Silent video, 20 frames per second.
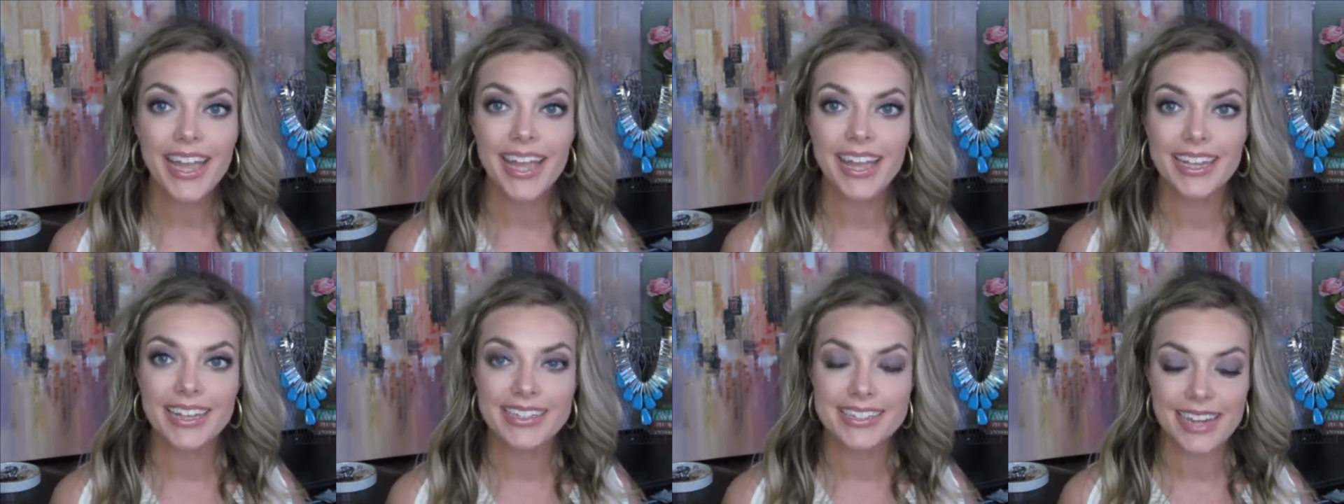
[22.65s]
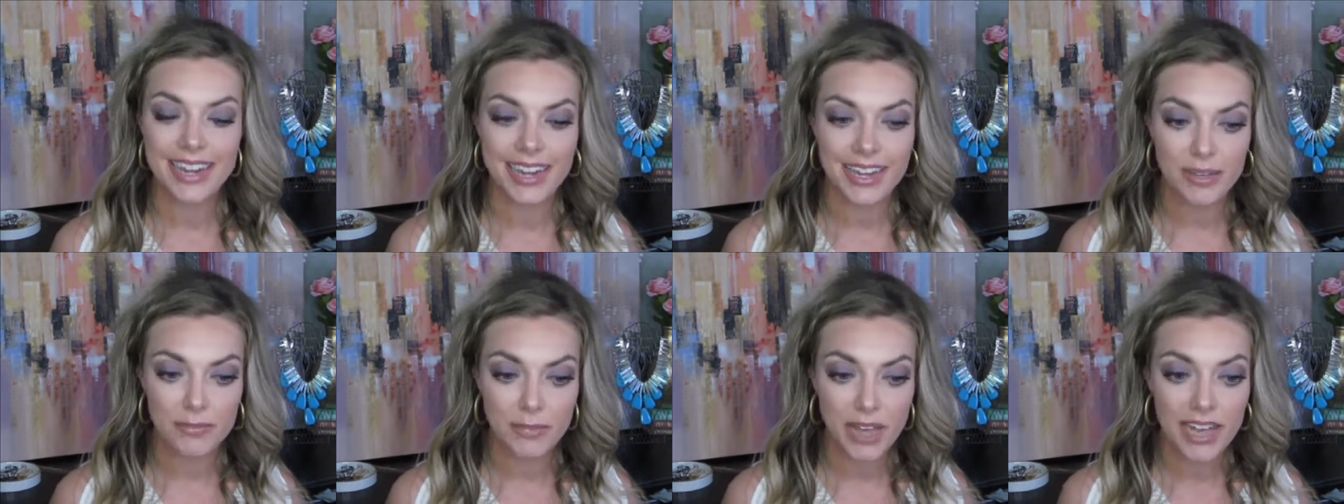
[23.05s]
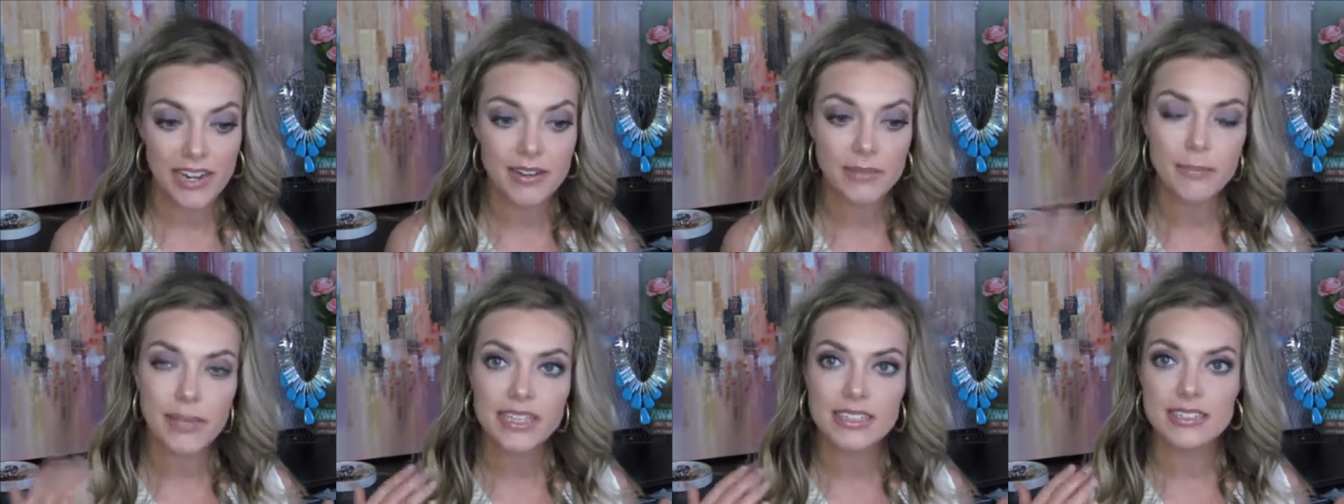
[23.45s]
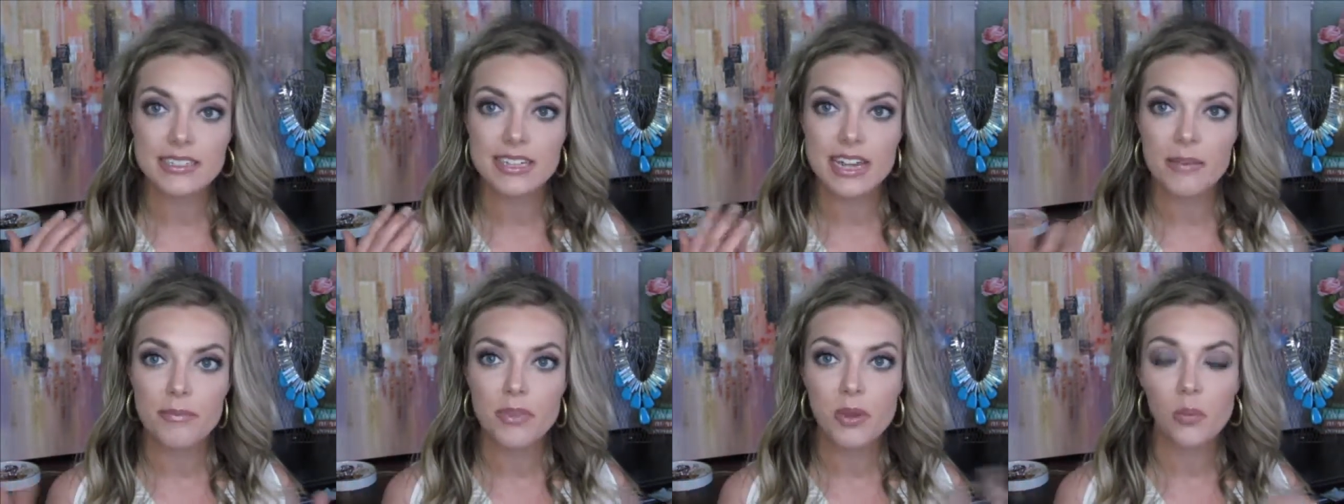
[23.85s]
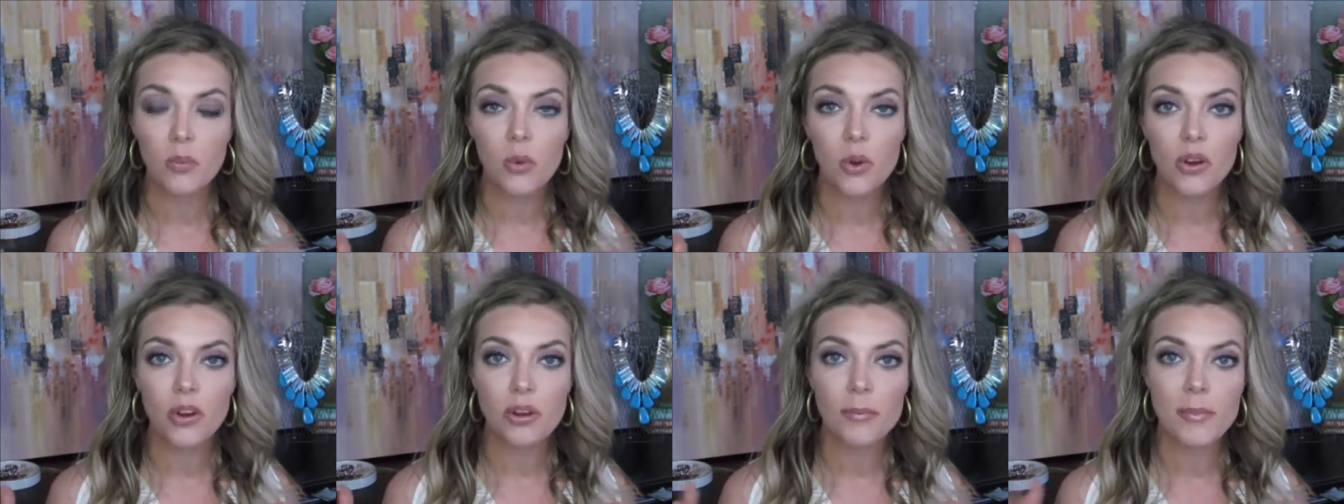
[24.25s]
and kind of mixed up the
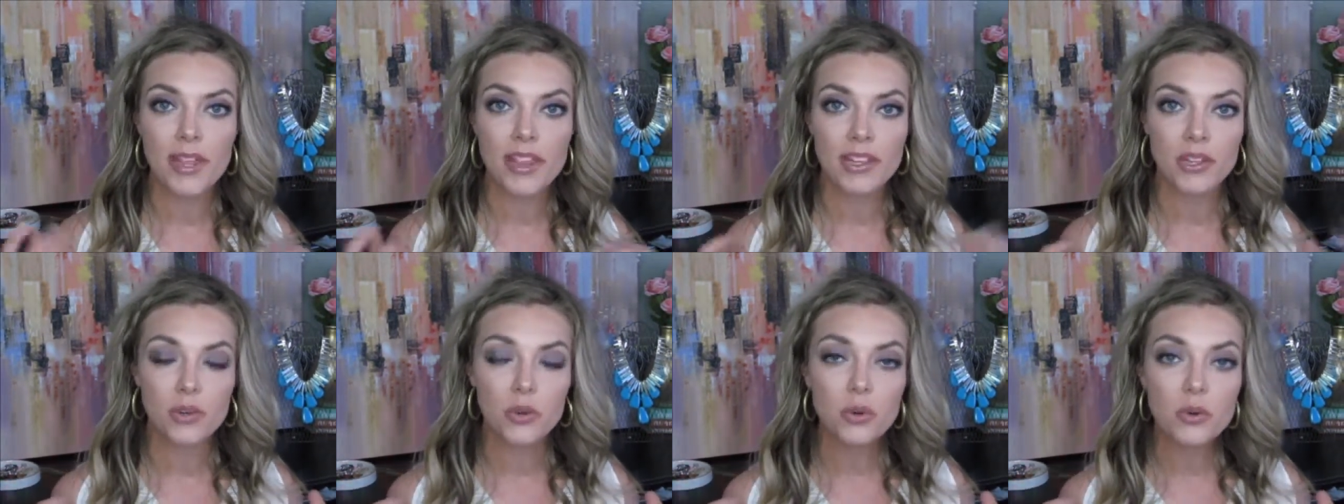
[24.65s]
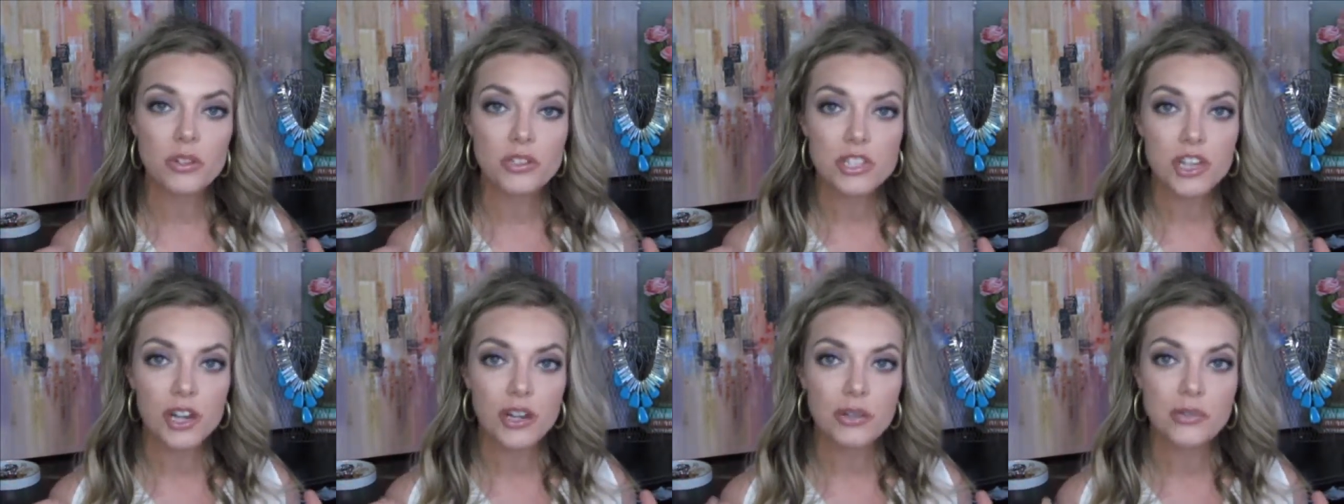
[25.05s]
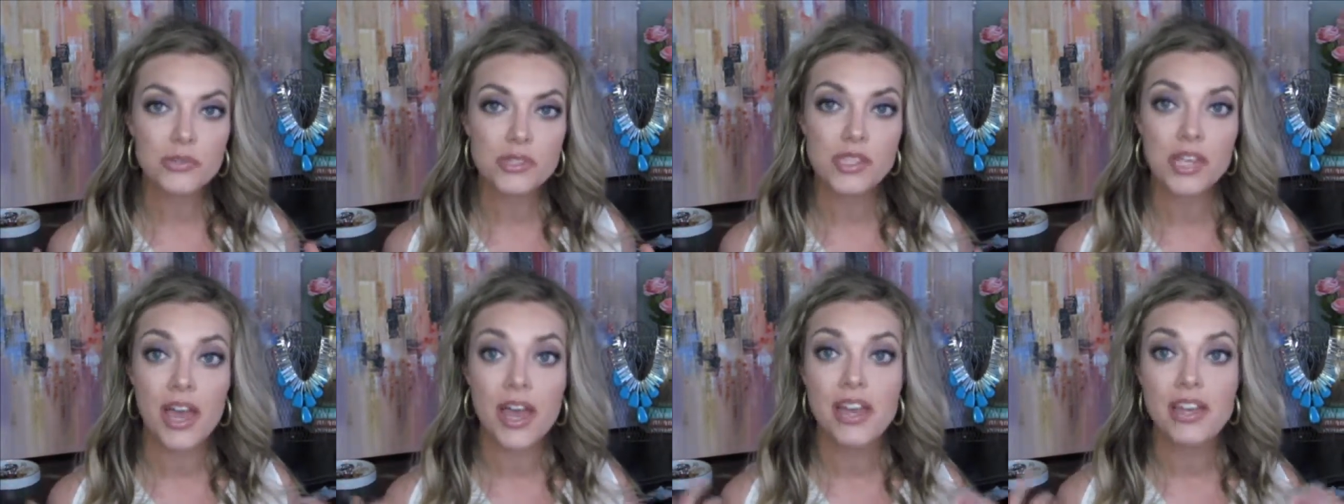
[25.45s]
warm and the cool tones.